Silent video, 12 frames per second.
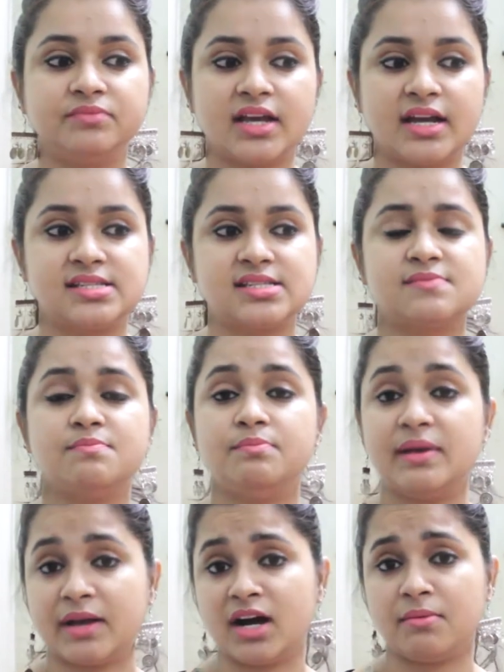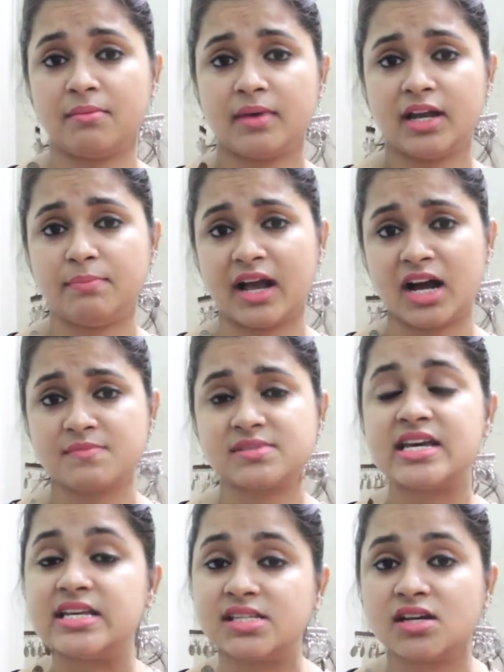it
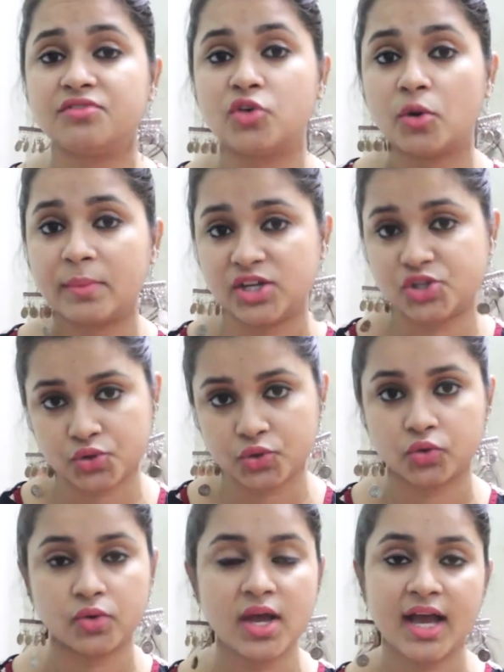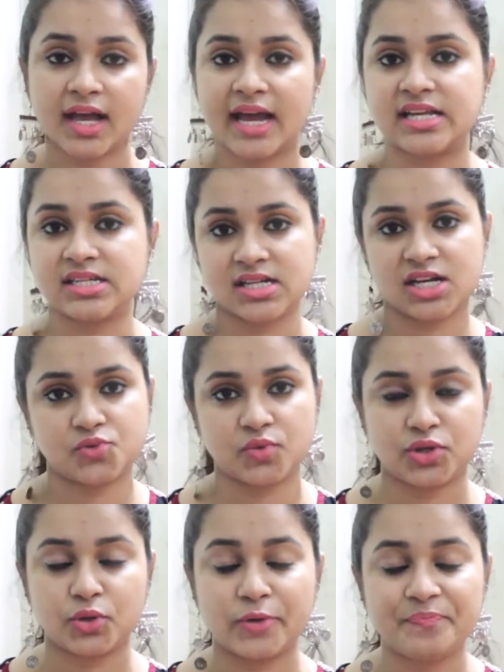becomes easier for me to get in touch
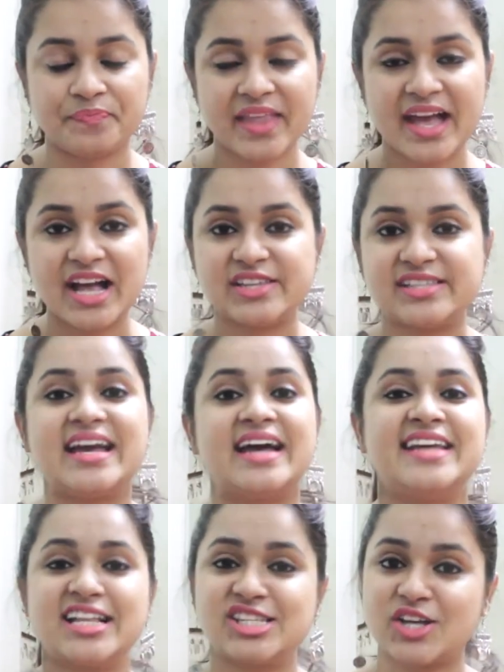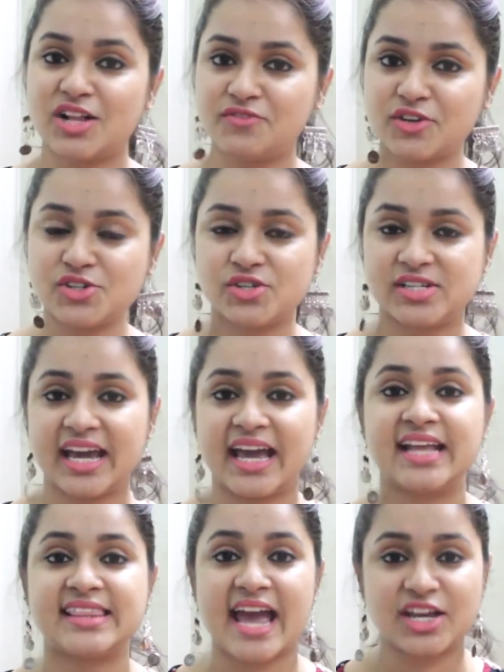with you. So yeah, that's all for
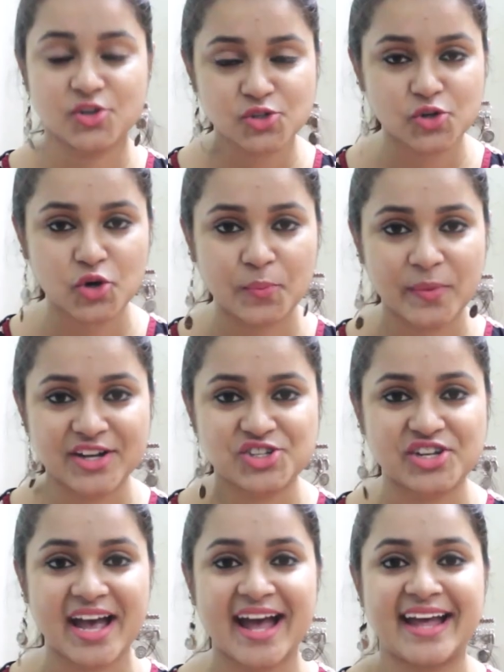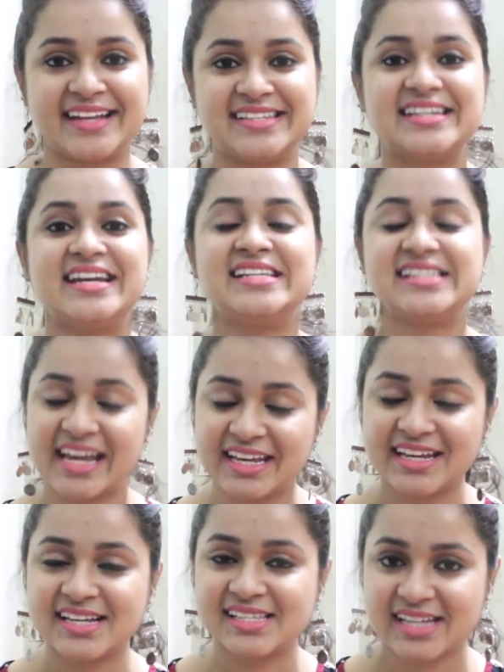today. Thank you so much, and
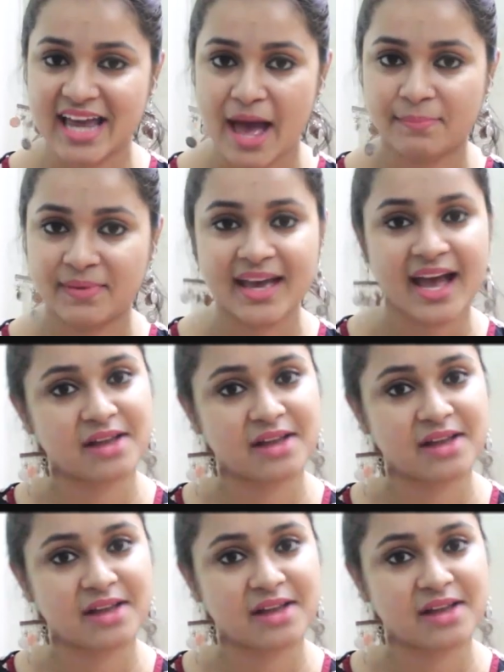take care, stay happy,